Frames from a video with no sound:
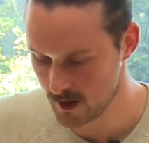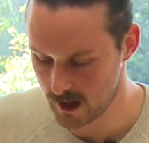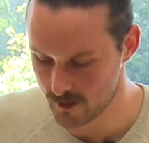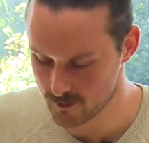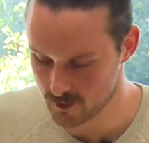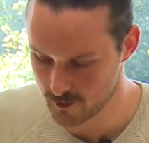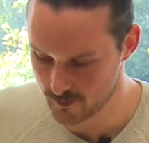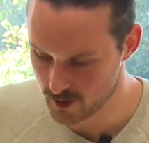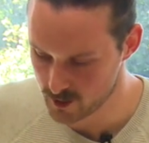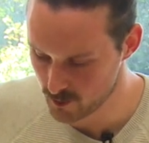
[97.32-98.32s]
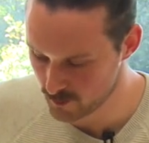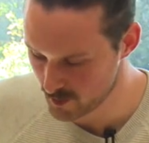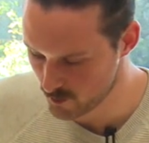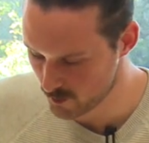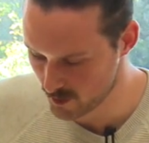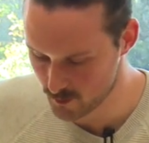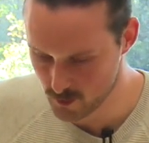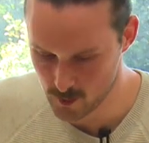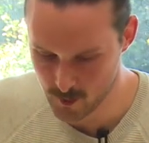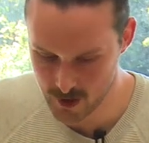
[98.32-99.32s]
After I find roughly where my
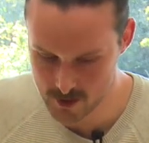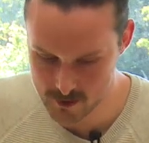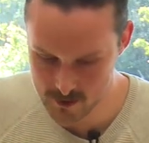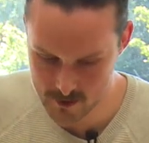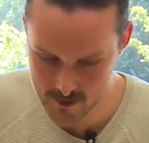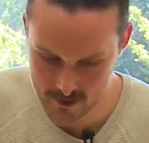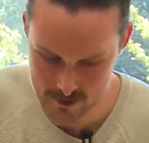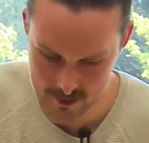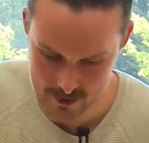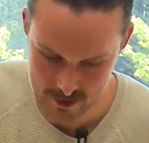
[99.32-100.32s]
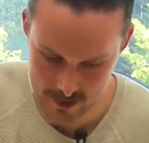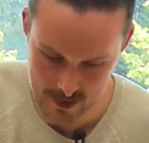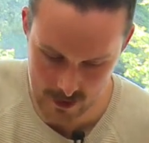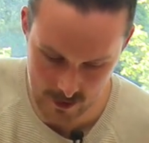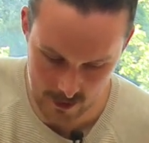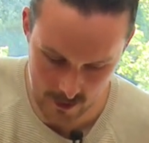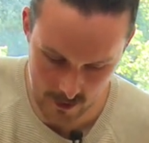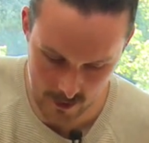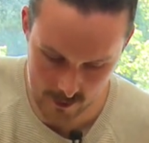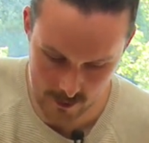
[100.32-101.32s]
ruler balances,
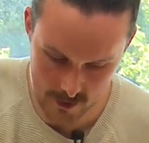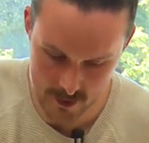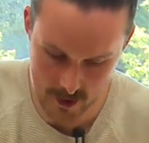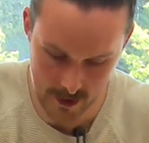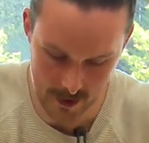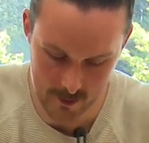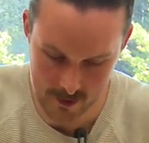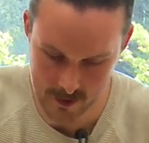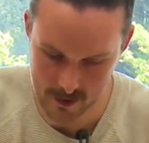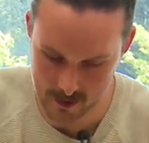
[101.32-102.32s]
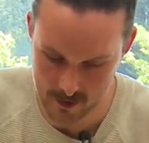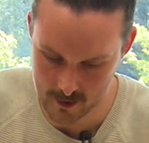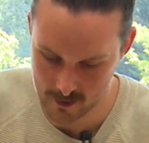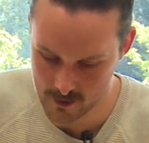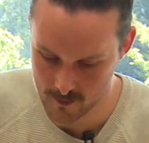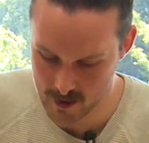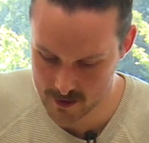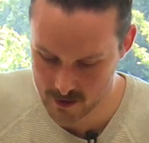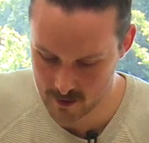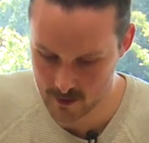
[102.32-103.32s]
I'll just check out that the
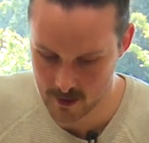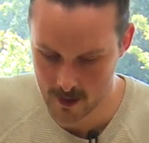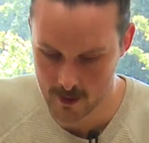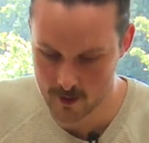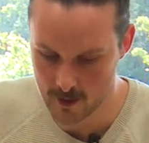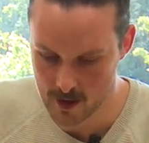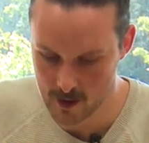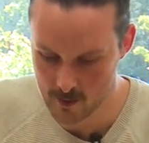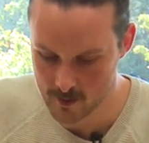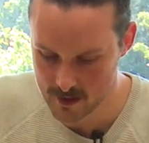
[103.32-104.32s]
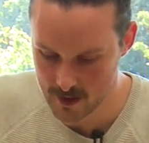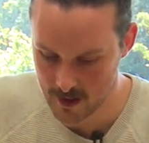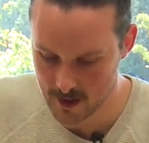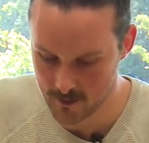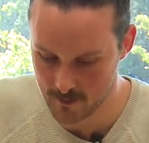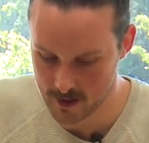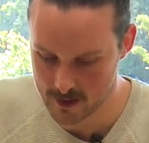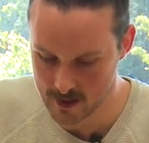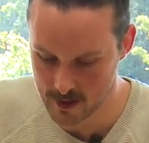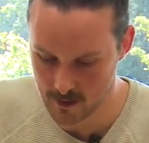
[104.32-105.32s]
maths there. Try and use
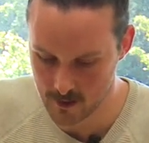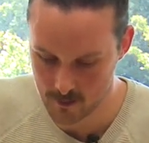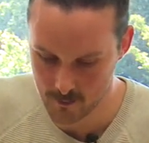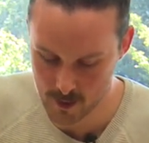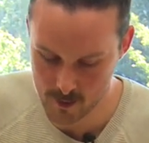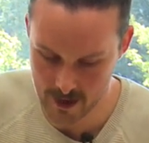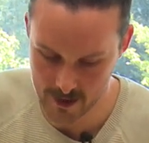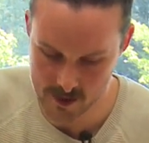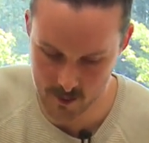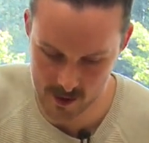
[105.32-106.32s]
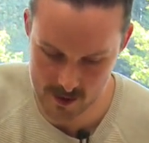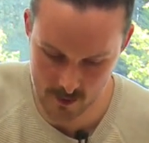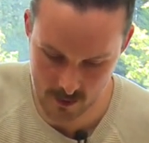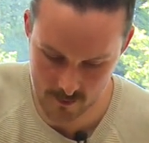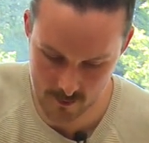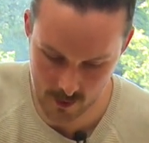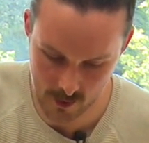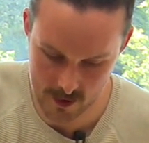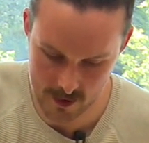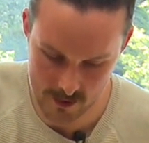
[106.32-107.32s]
as little blue tack as possible,
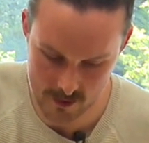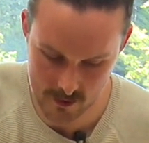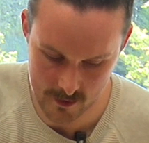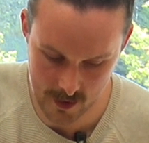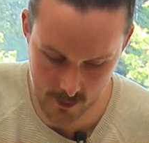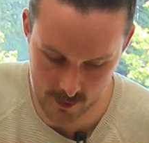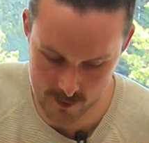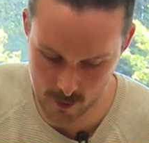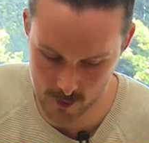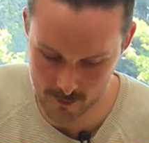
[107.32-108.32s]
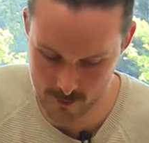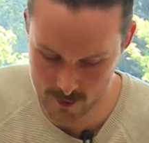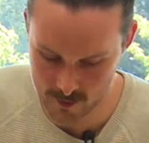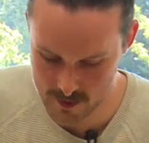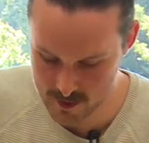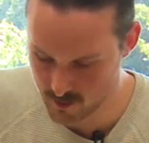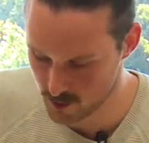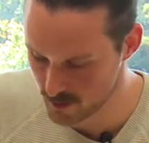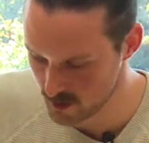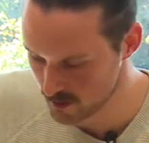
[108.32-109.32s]
or else it will throw off the results a
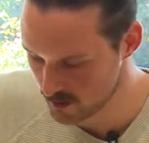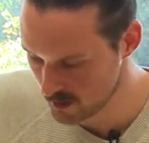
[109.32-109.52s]
small bit.